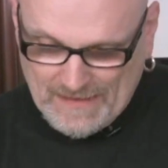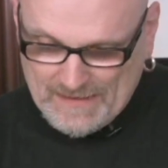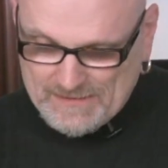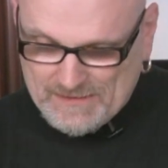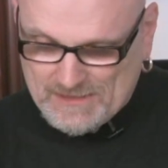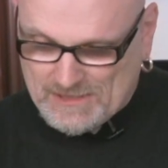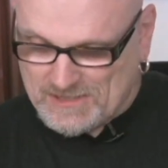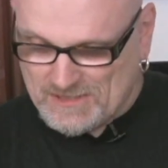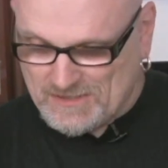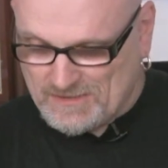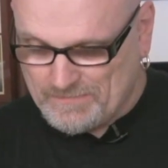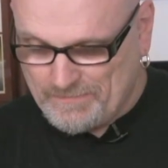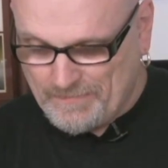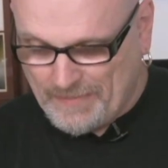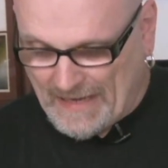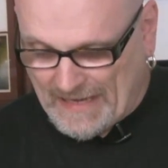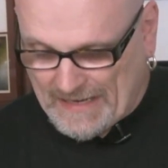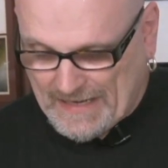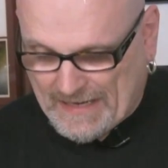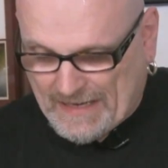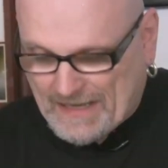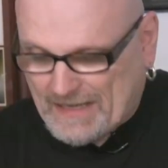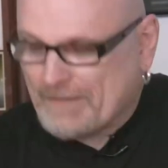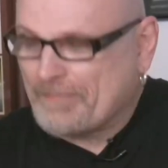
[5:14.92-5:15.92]
they just,
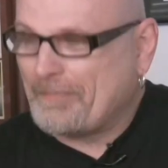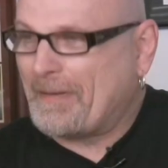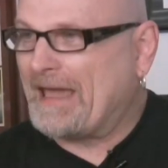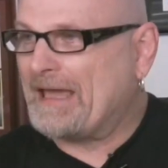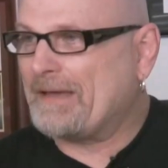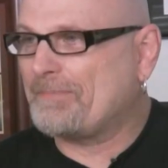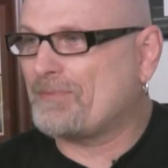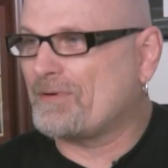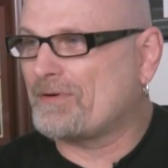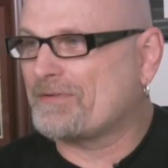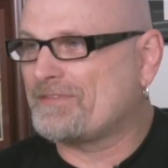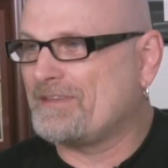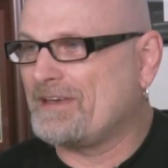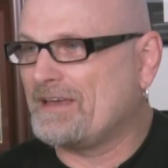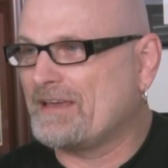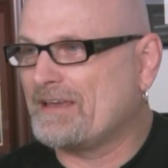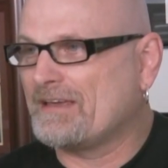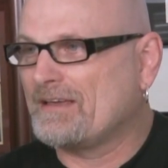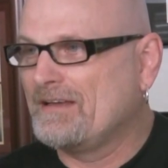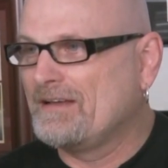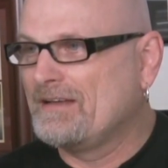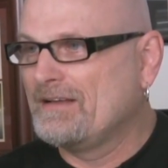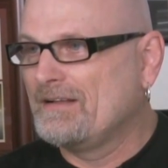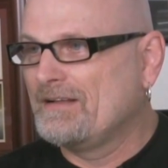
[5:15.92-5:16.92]
any kind of paper
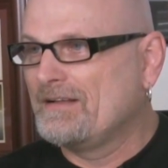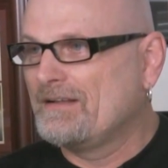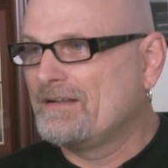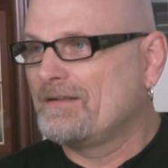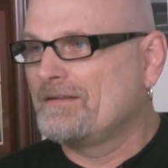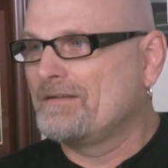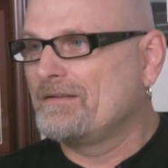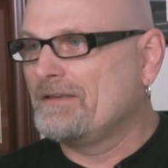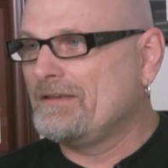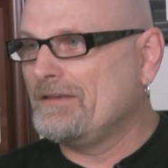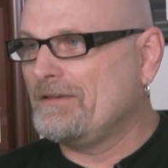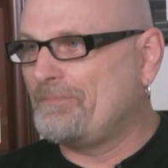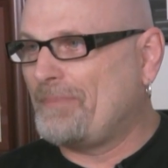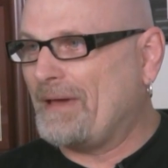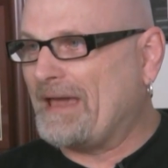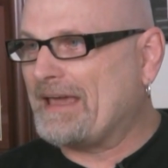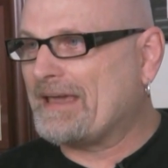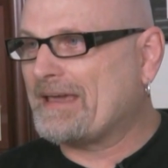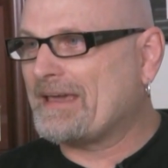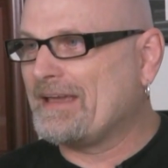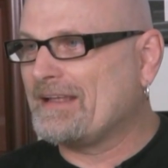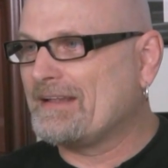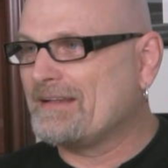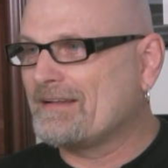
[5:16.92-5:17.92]
thing, you
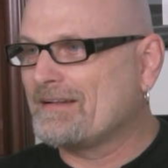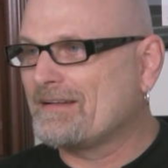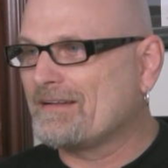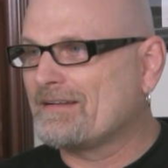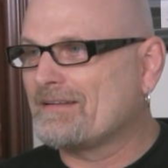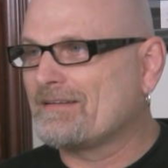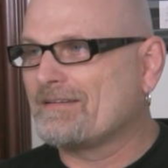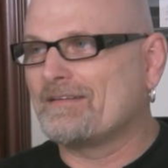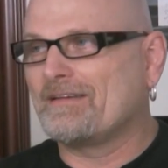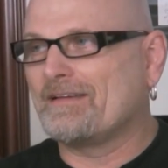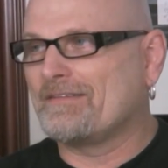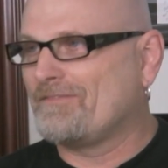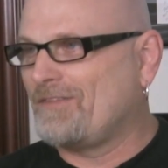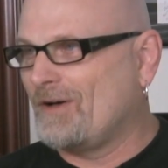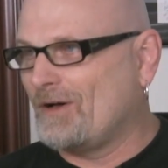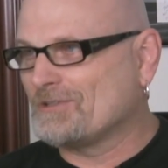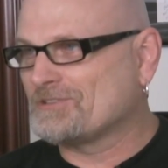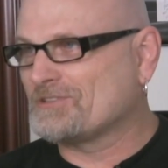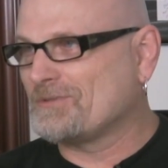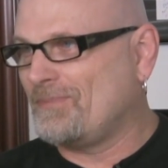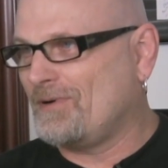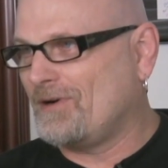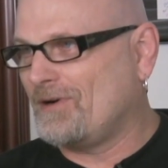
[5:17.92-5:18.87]
bake it, it falls